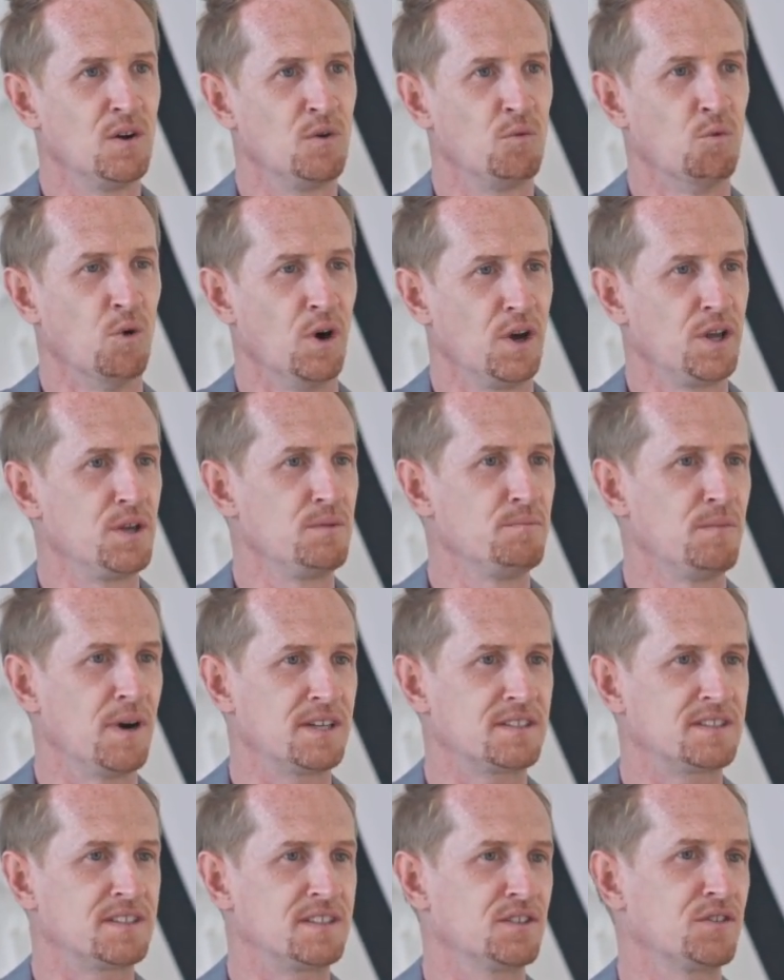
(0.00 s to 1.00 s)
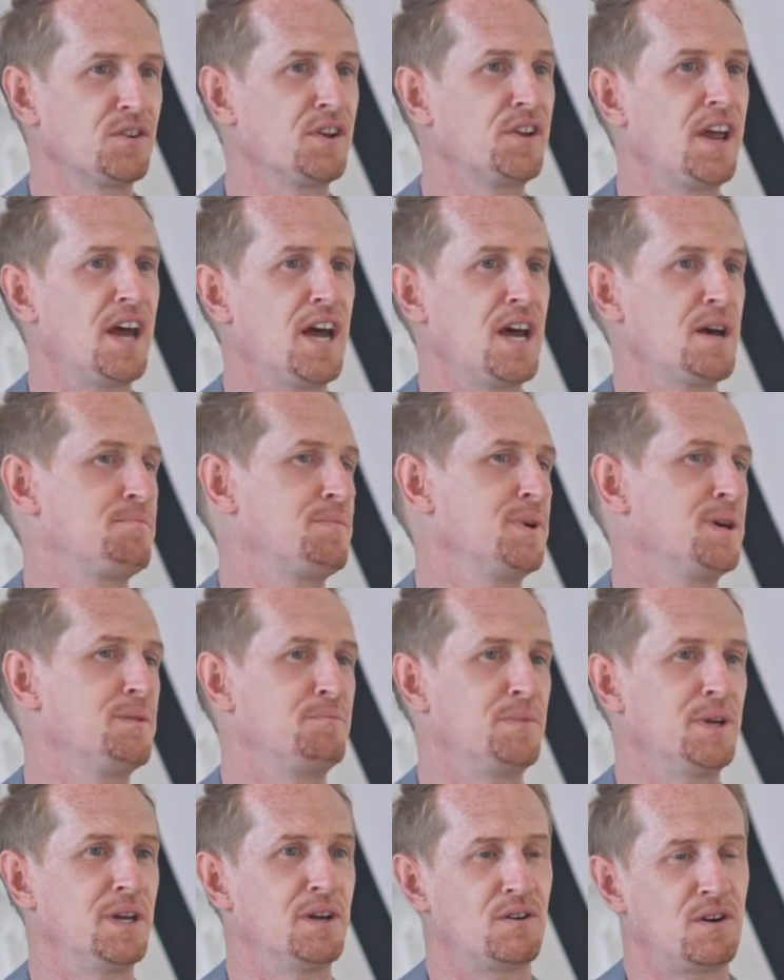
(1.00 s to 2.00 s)
What you might see on an
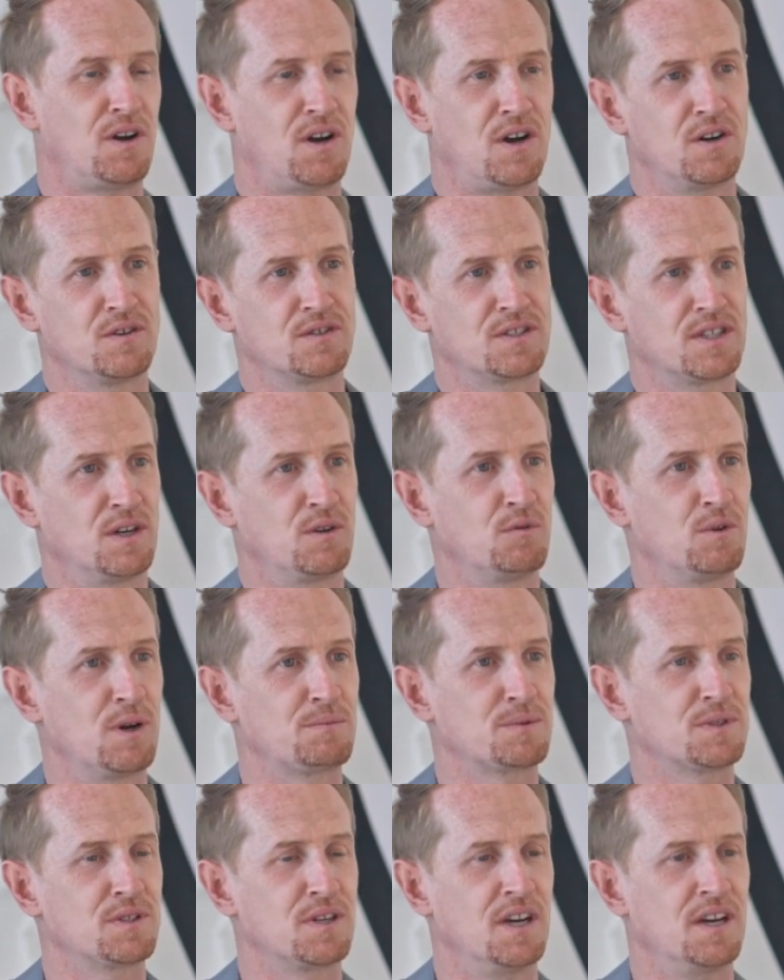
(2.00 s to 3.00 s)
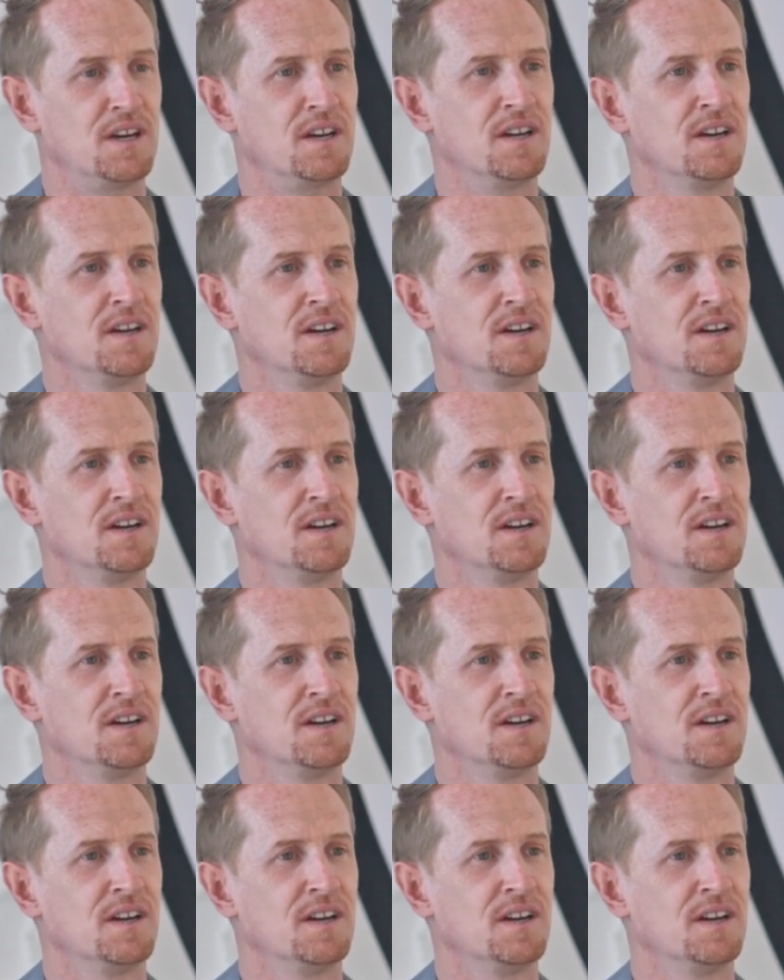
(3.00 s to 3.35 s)
Airbnb or a hotel website,